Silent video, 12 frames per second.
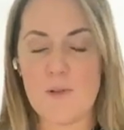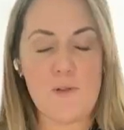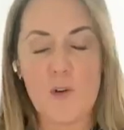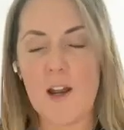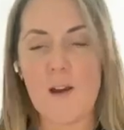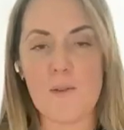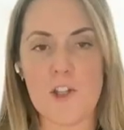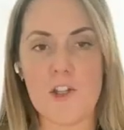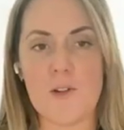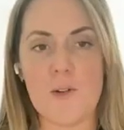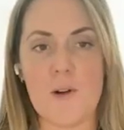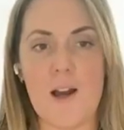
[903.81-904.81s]
Before I would
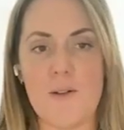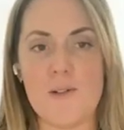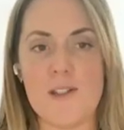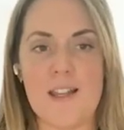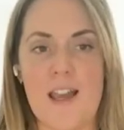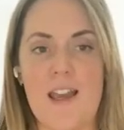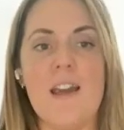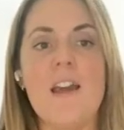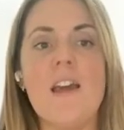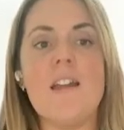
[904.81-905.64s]
cue, I would say,